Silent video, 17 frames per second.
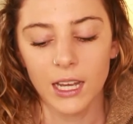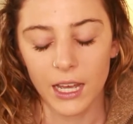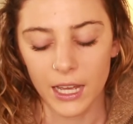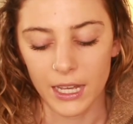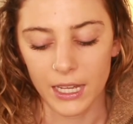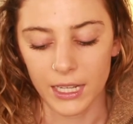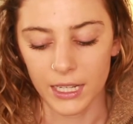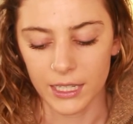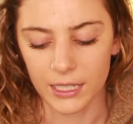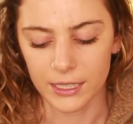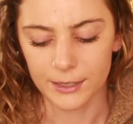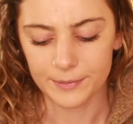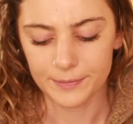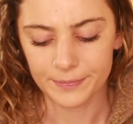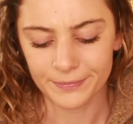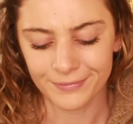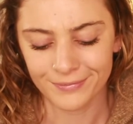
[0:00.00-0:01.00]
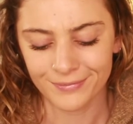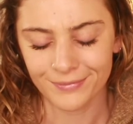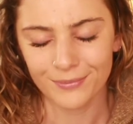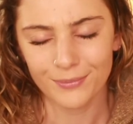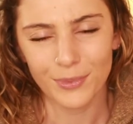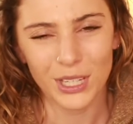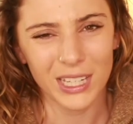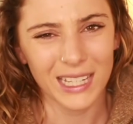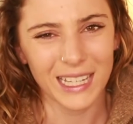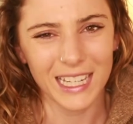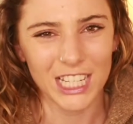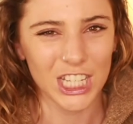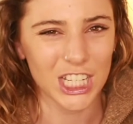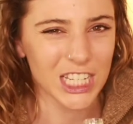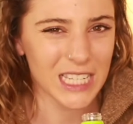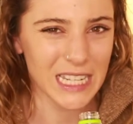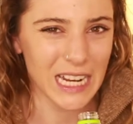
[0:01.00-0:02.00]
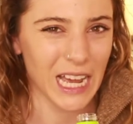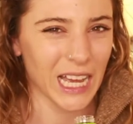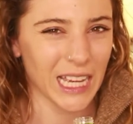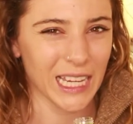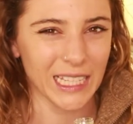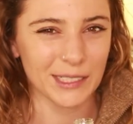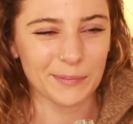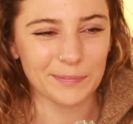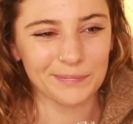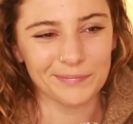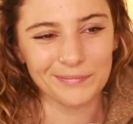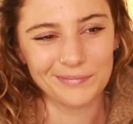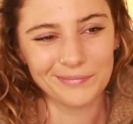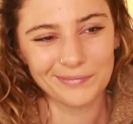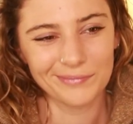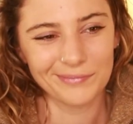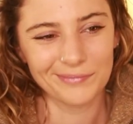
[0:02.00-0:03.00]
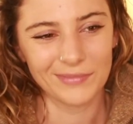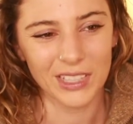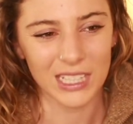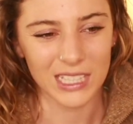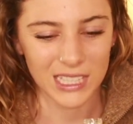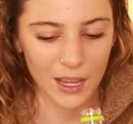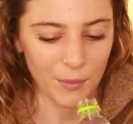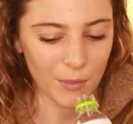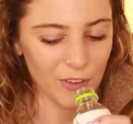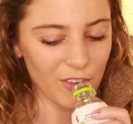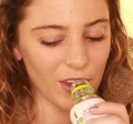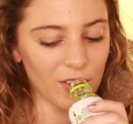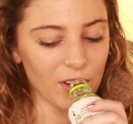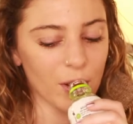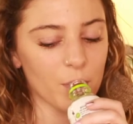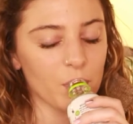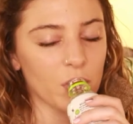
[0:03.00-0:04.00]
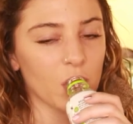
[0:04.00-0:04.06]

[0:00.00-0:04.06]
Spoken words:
but it's just not, it's not my favorite.